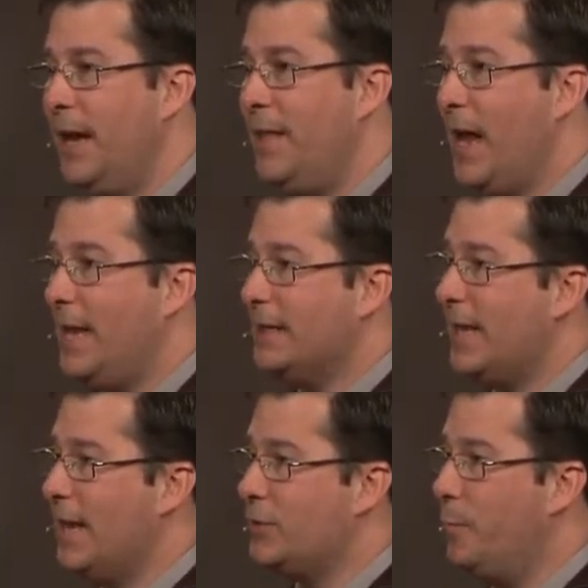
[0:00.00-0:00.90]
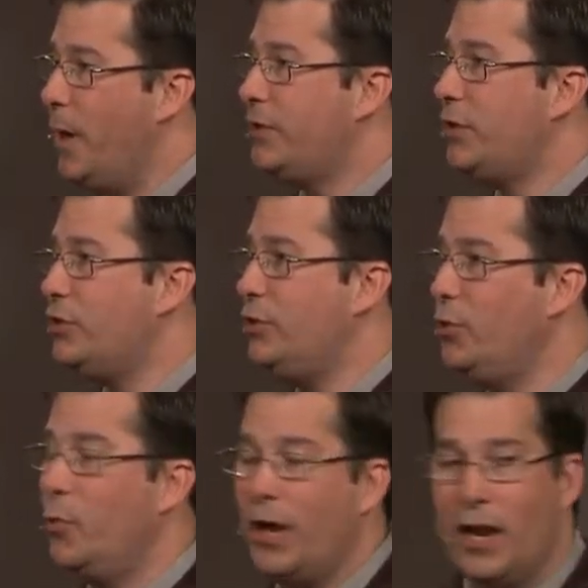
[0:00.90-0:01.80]
And that is as much as
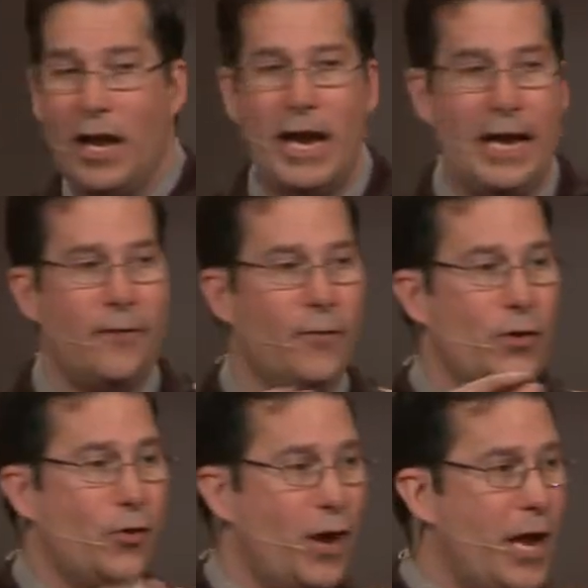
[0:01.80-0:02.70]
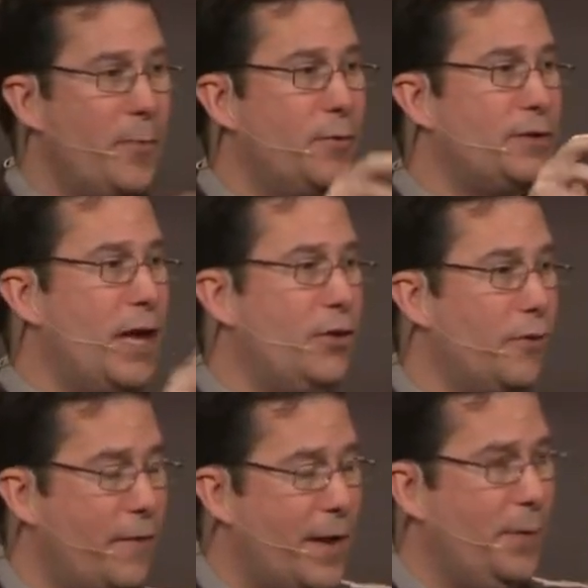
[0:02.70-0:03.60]
you would like for your neighbors and
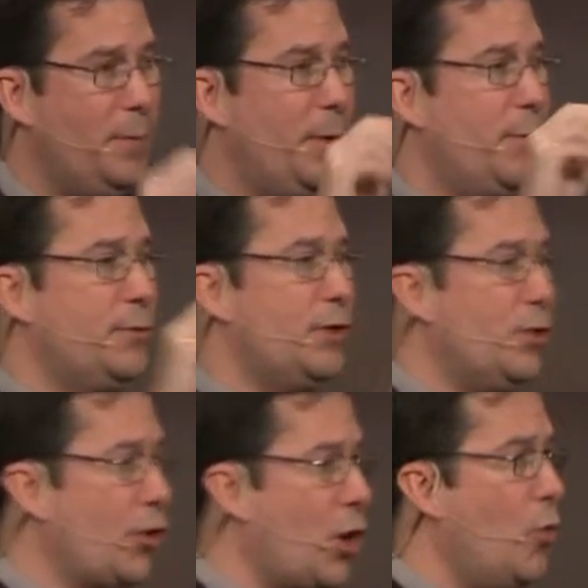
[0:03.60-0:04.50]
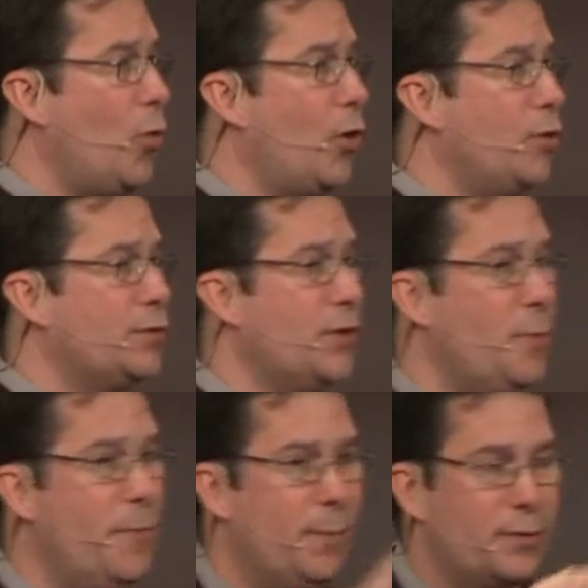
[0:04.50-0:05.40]
your family members and your coworkers and the
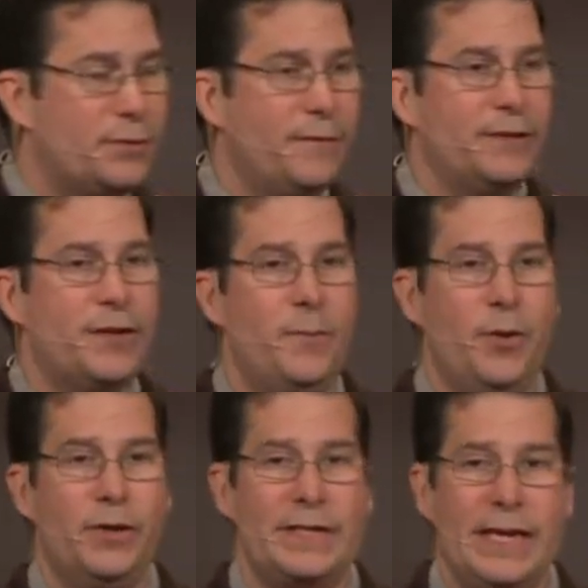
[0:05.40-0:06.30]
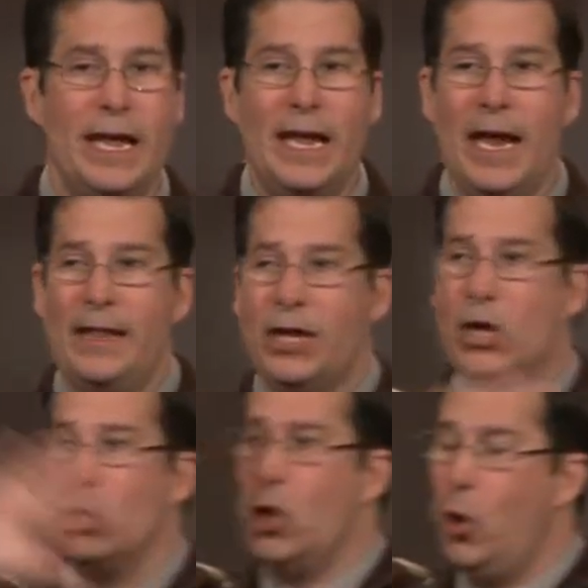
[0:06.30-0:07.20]
members of this community and the
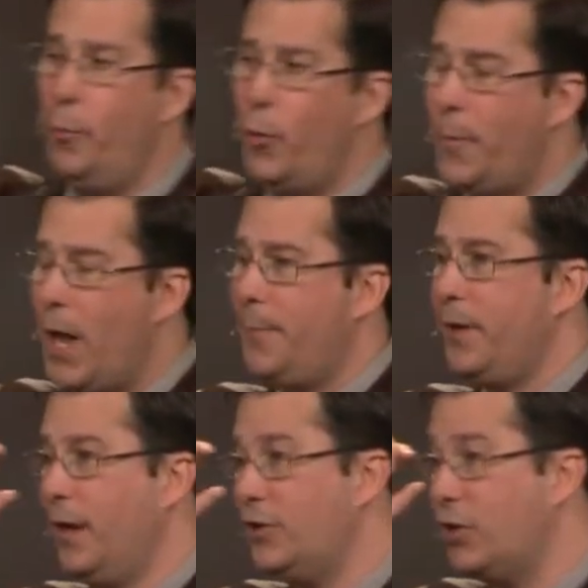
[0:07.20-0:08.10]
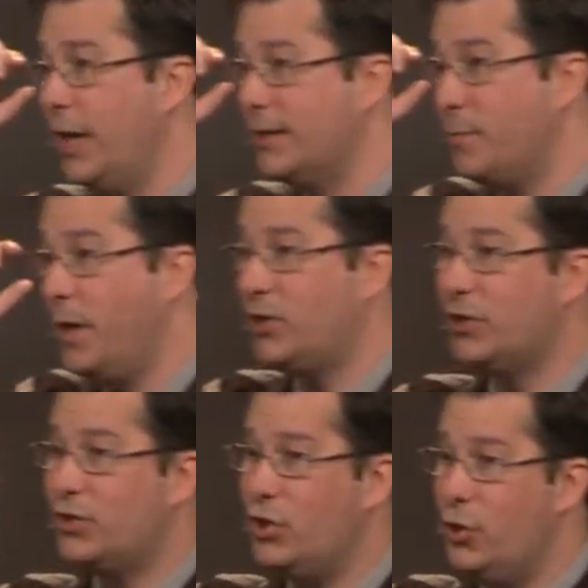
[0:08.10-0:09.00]
global population, as much
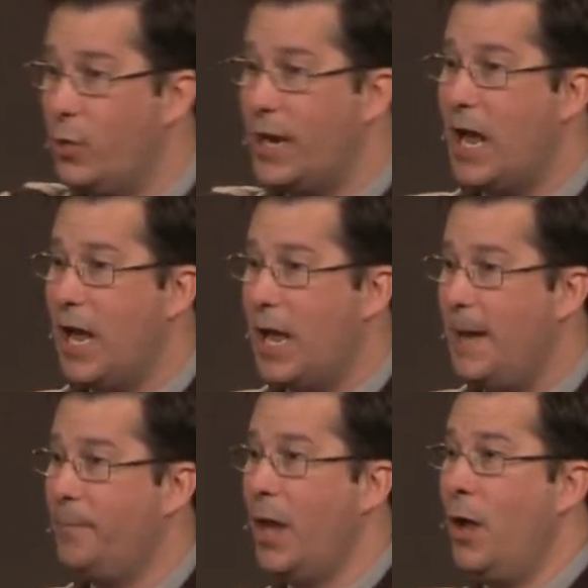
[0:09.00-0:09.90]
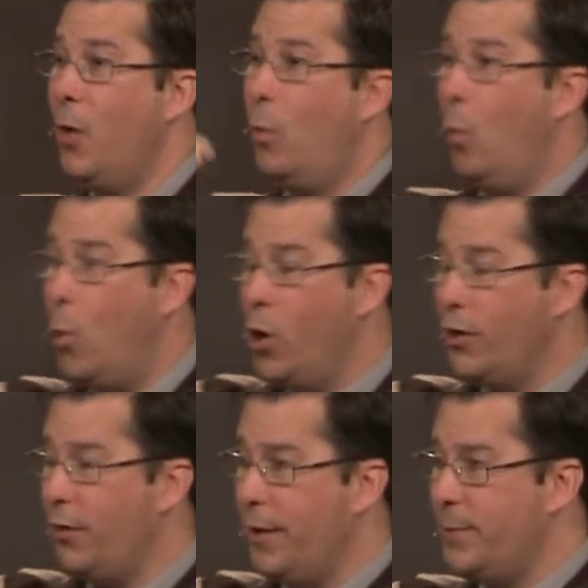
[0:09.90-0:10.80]
as you and I
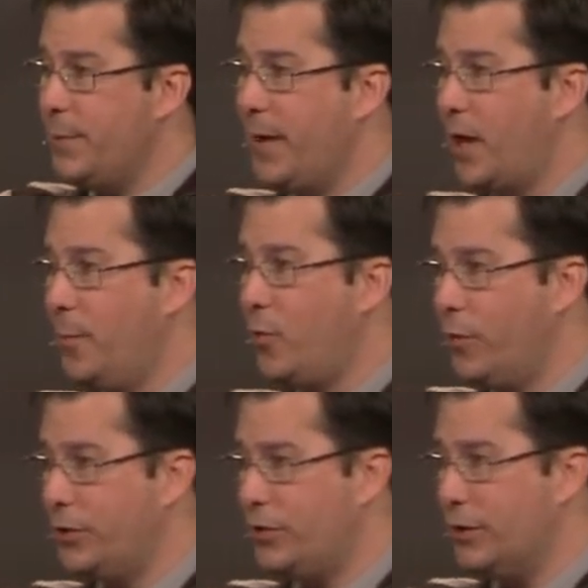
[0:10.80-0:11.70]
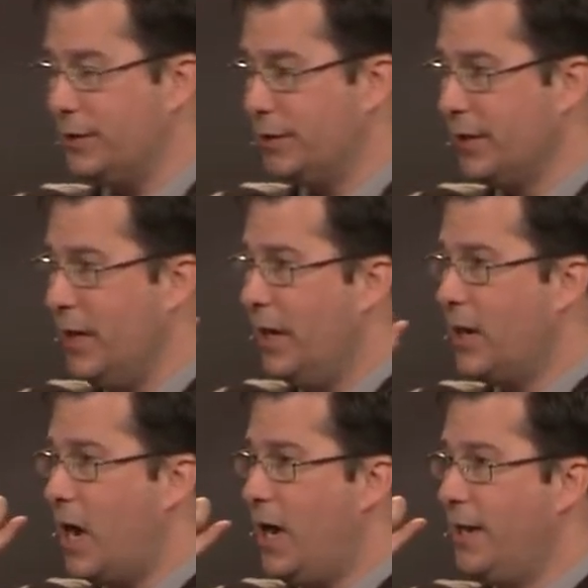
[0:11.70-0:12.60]
want them to become Christians,
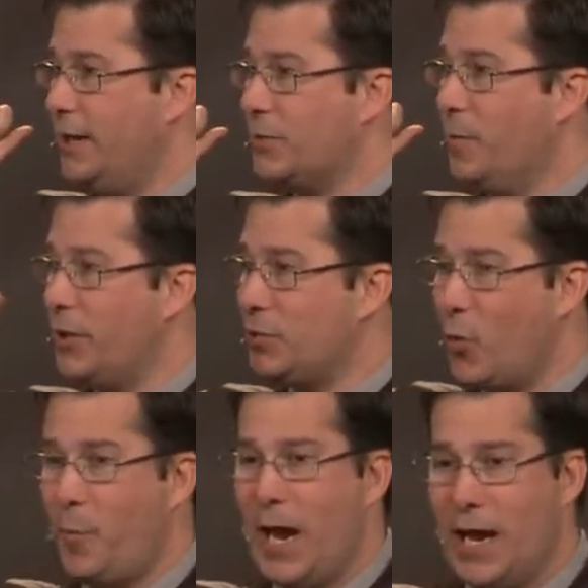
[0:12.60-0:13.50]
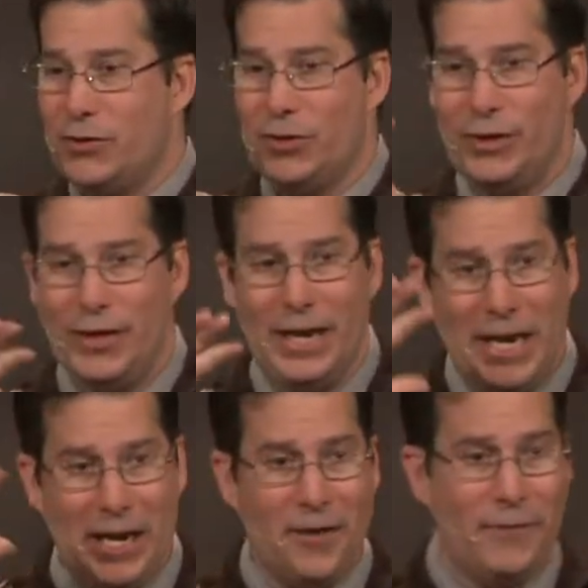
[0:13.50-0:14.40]
God is much more passionate than
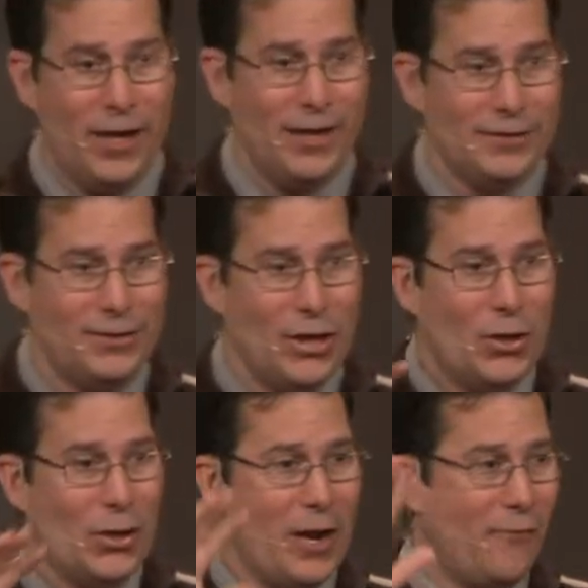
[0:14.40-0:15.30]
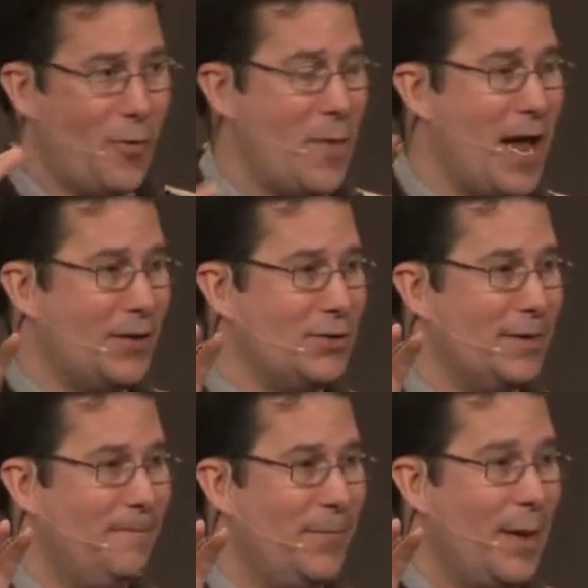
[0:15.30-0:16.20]
any of us could ever
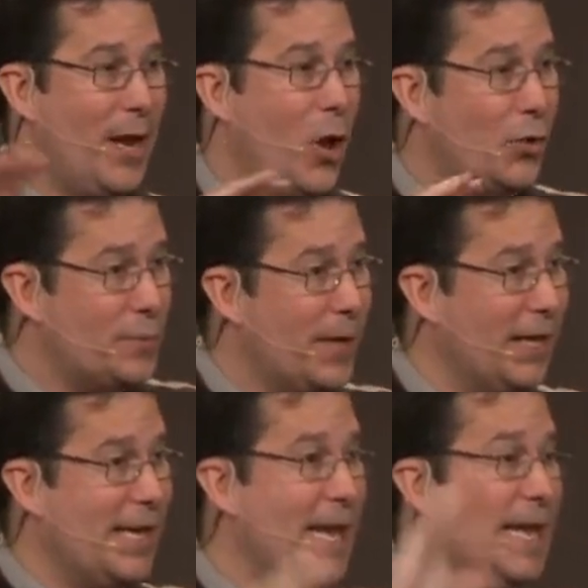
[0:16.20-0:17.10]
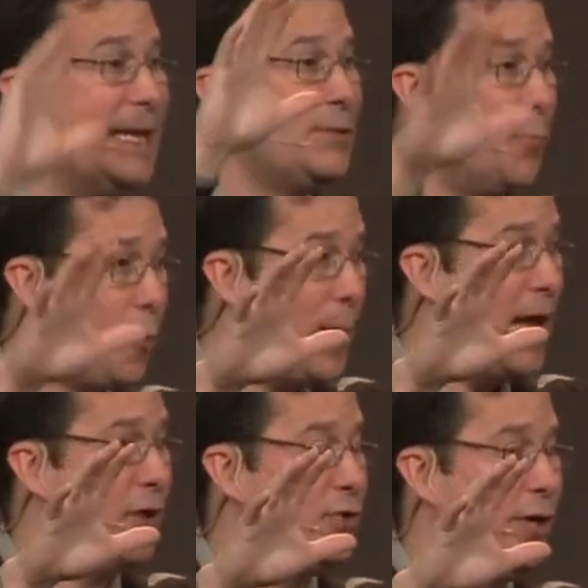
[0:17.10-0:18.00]
imagine. I mean, ultimately, He is more
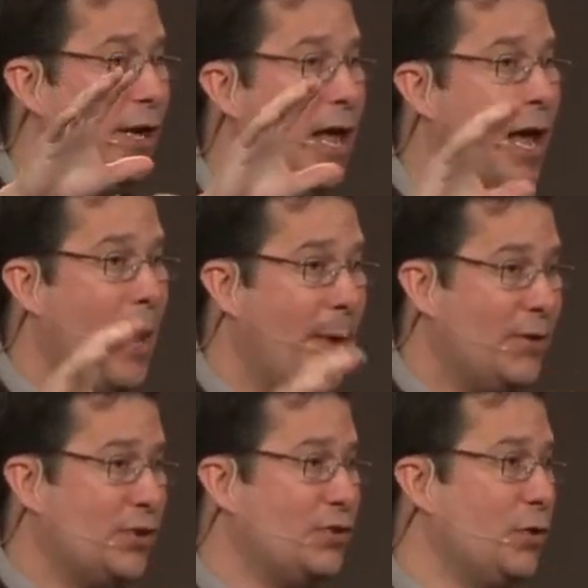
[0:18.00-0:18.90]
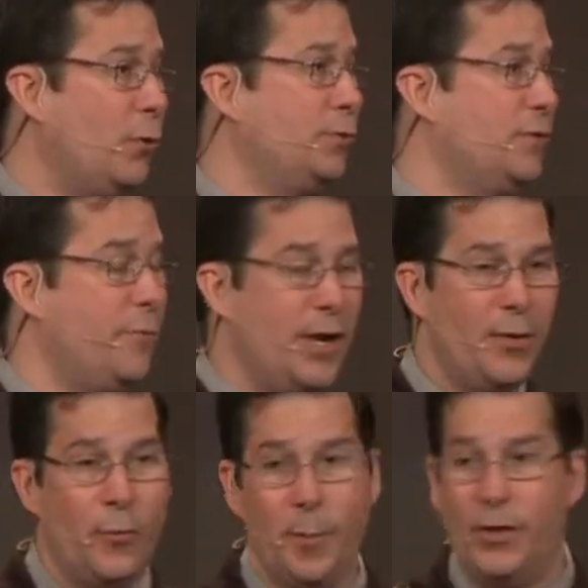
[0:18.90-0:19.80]
passionate about the souls of men
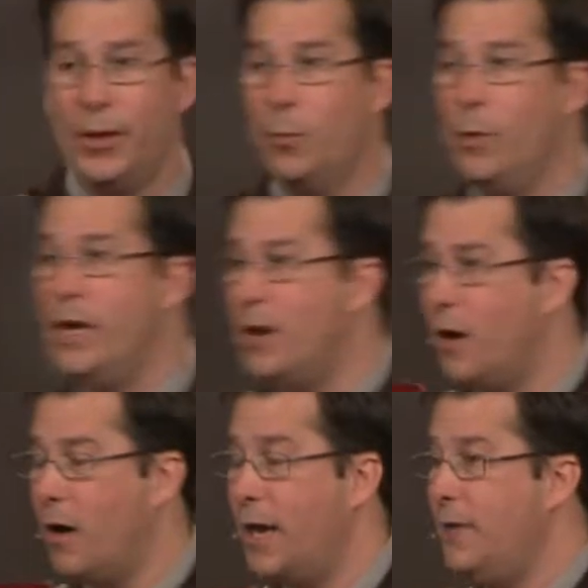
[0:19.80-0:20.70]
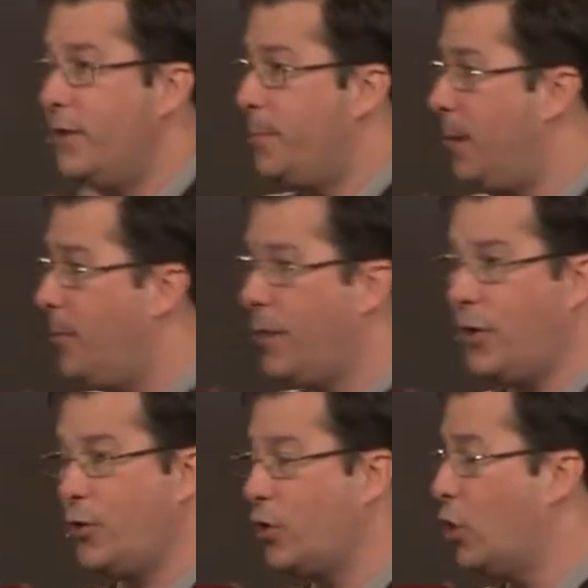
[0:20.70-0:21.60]
and women than we are, even the people that
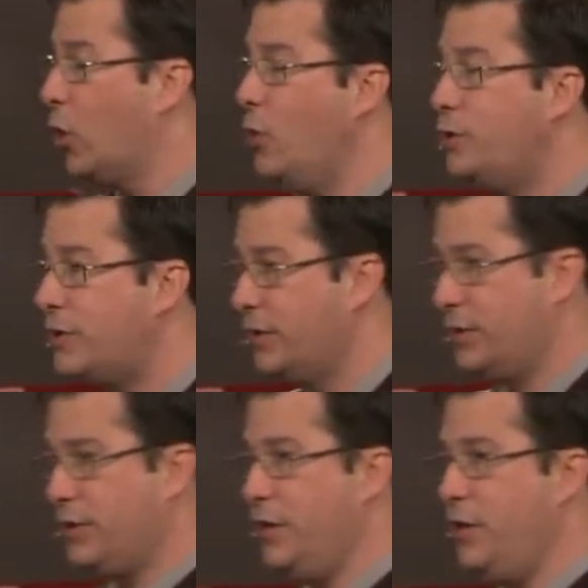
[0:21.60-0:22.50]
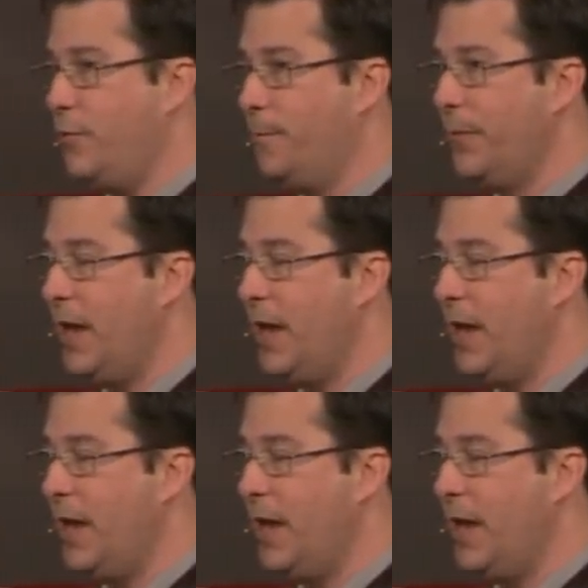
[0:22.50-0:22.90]
are closest to you.